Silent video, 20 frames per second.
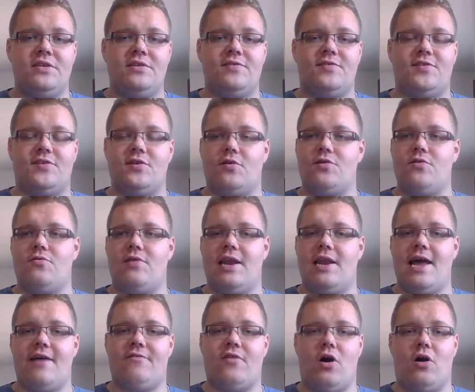So you can
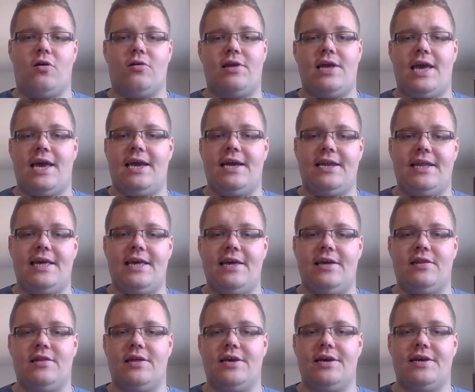have arcane
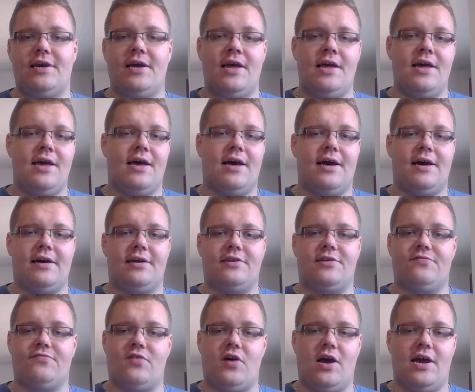healing,
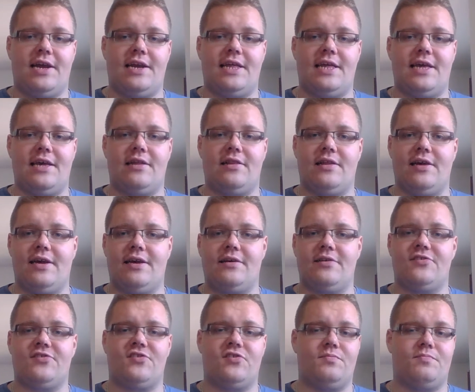divine healing,
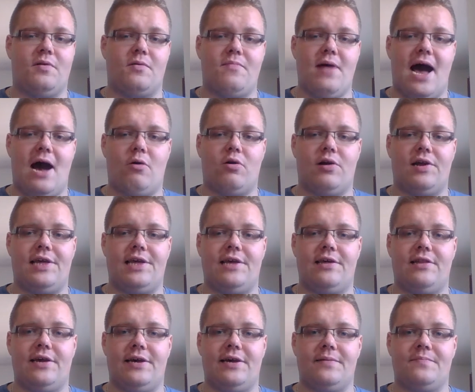superpower
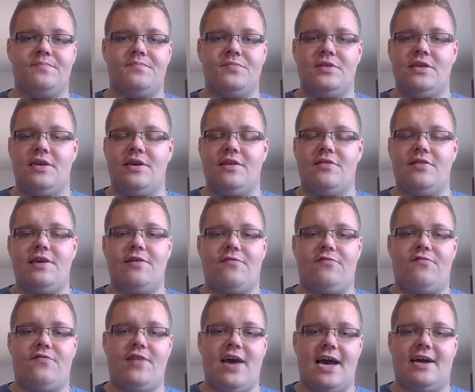healing. The
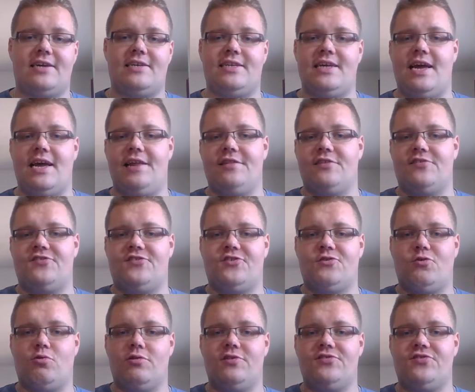effect and the
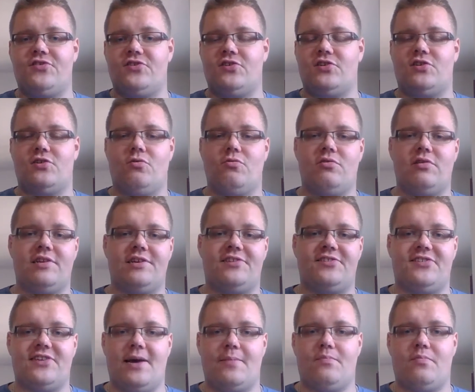source totally
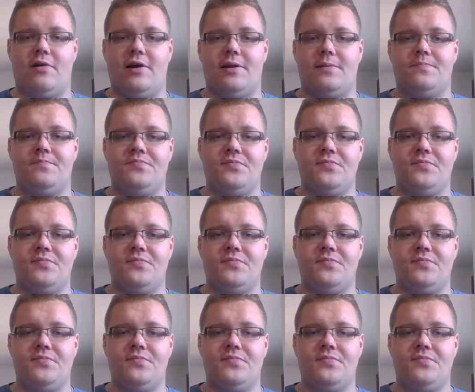separate.